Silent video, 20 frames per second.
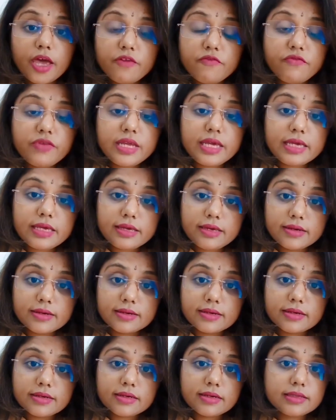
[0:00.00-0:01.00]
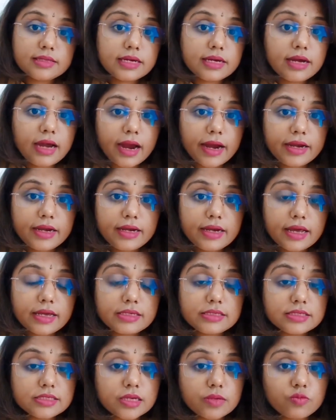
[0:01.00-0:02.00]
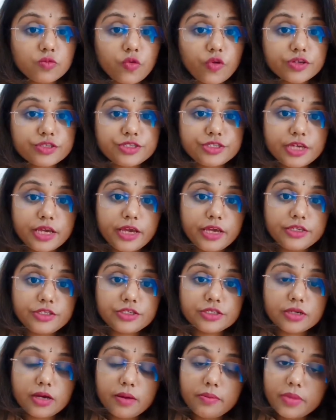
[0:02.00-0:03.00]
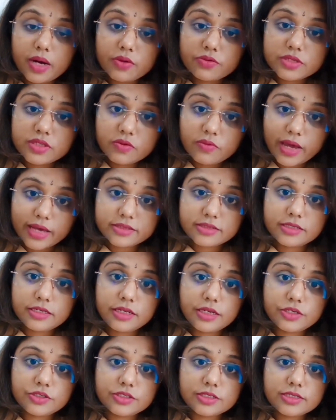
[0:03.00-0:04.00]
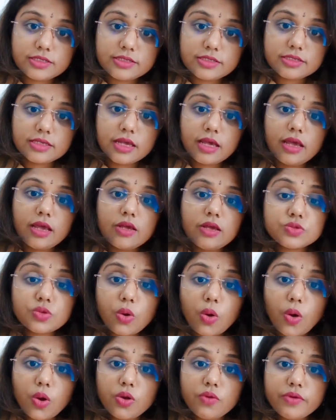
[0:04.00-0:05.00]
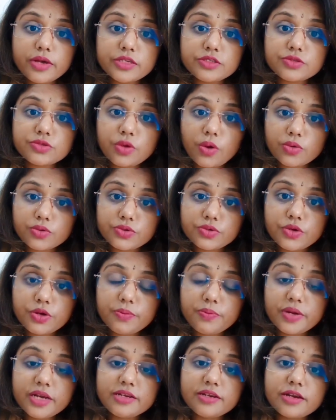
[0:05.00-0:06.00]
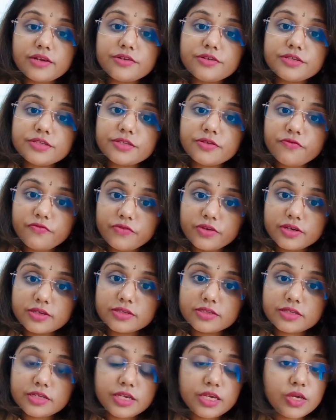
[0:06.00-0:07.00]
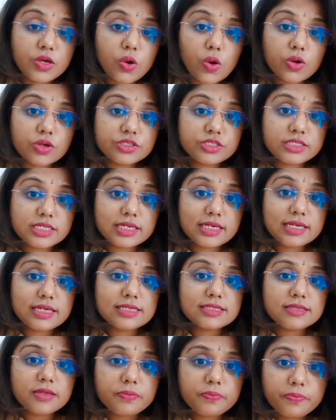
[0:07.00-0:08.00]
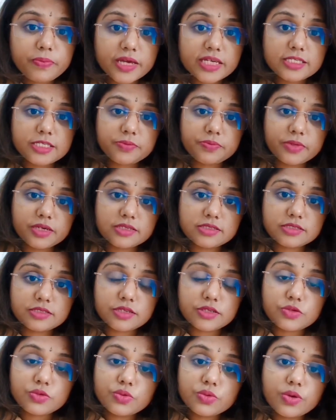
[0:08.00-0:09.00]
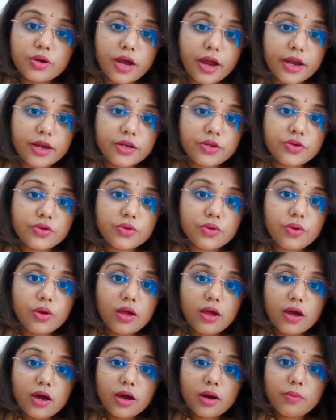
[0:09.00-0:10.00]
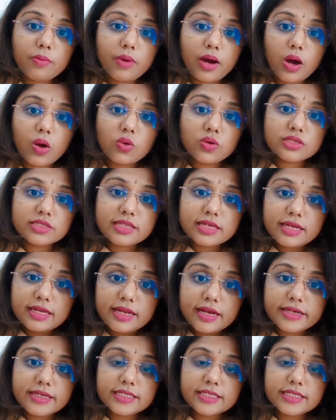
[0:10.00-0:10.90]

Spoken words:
Every year the guidelines somewhat change about the vaccinations. So always talk to your pediatrician first. He or she is the best person to guide you about the